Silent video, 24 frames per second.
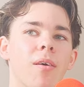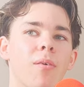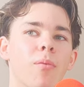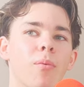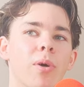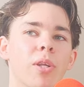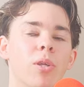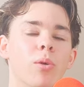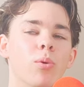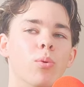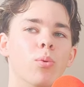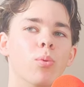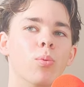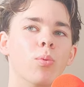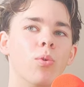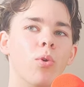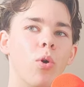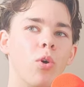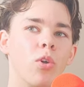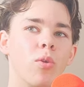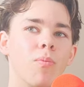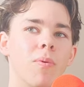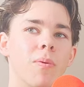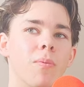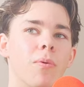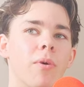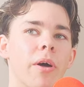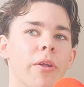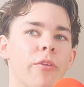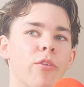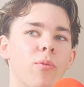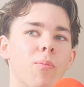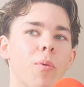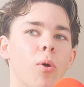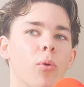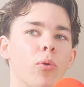when you talk to people
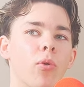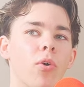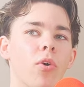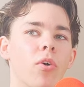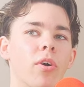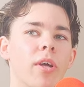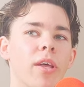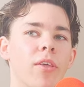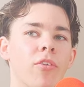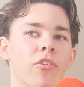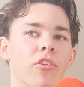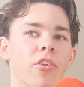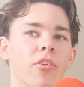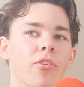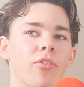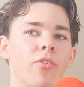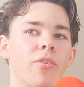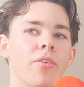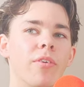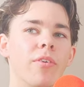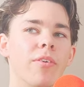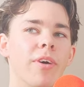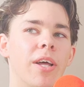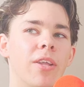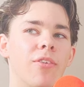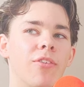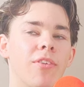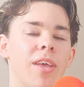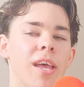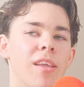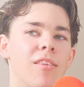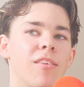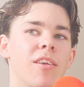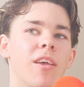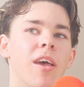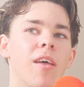and small talk is just let's
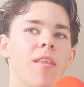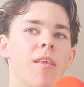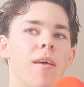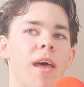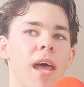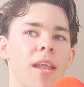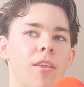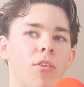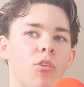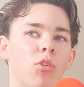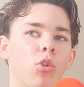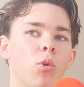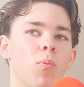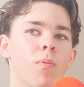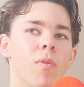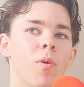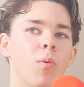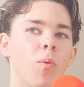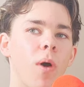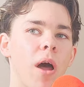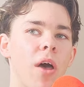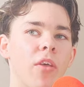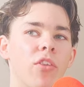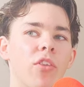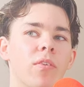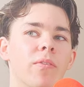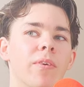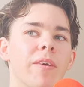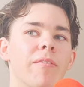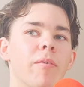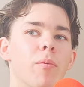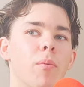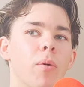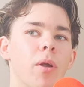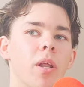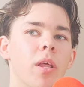get together and assume the worst of
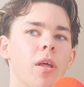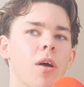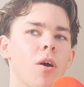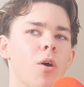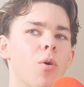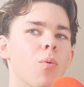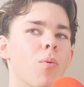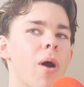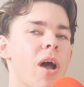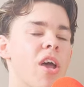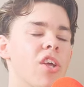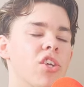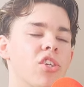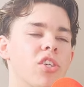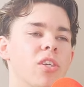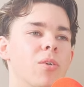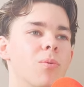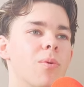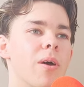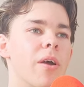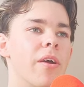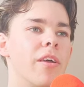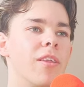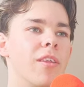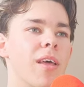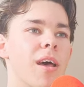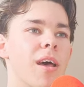everybody. Oh, why is she wearing